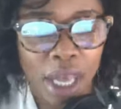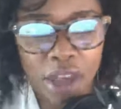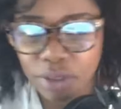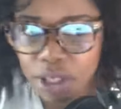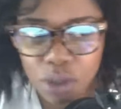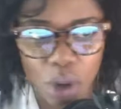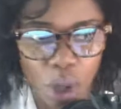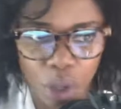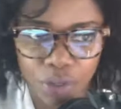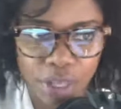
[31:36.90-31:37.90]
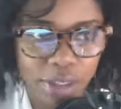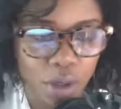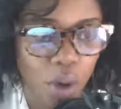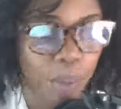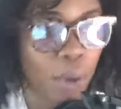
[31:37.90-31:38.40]
These are all things that
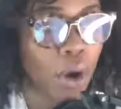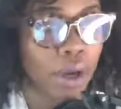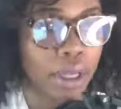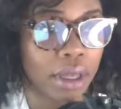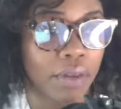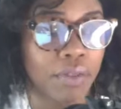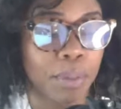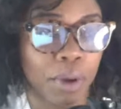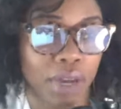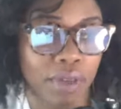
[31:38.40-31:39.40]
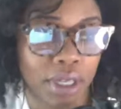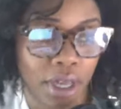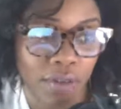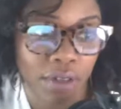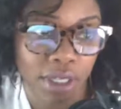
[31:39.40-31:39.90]
are a part of the private
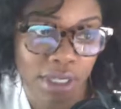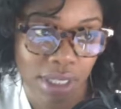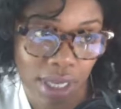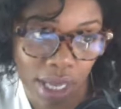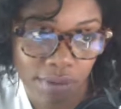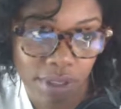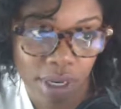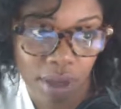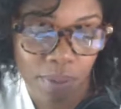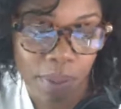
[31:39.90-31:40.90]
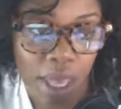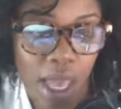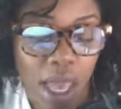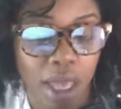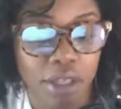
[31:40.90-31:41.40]
governance lifestyle.
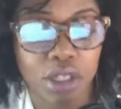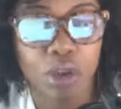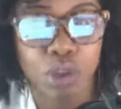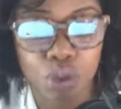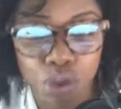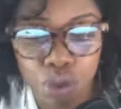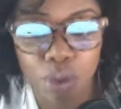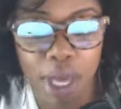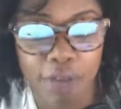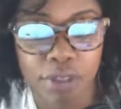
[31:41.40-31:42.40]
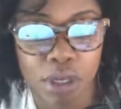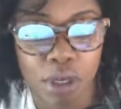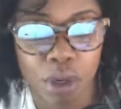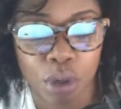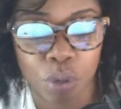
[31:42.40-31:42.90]
And so you do have to
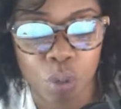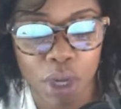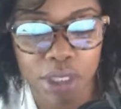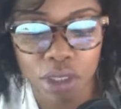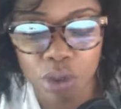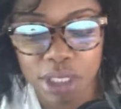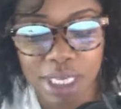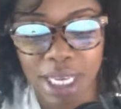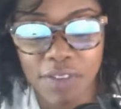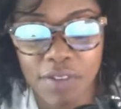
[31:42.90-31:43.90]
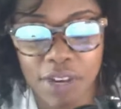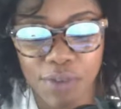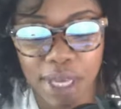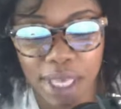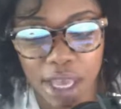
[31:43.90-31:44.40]
learn what to do, because even if
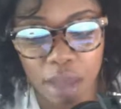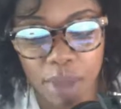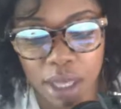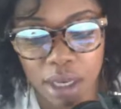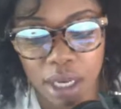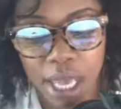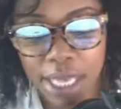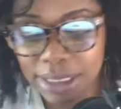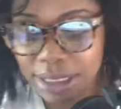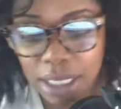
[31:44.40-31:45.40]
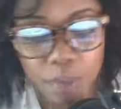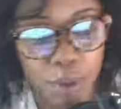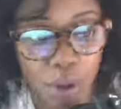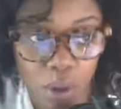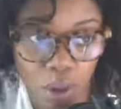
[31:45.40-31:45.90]
I came in, set up
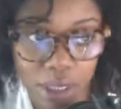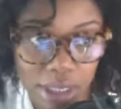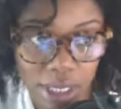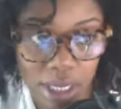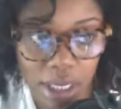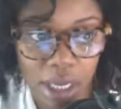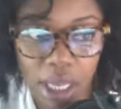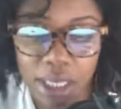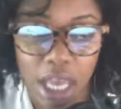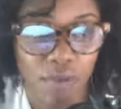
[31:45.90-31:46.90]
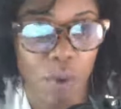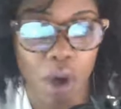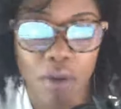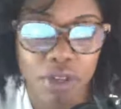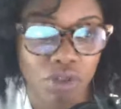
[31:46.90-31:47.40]
your whole estate, gave you
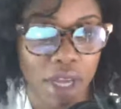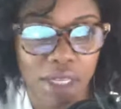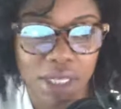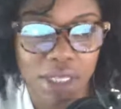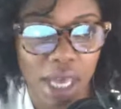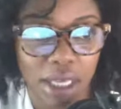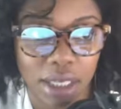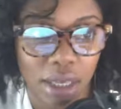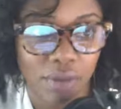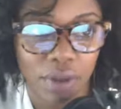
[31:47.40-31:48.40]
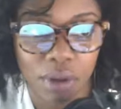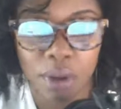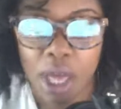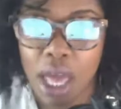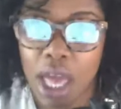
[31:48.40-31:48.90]
all the strategies I can give you,
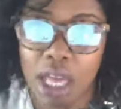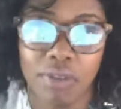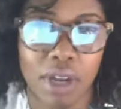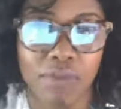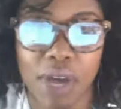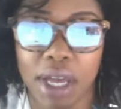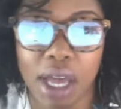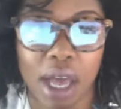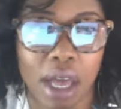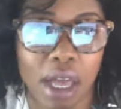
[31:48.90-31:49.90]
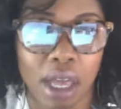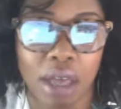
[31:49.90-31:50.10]
even if I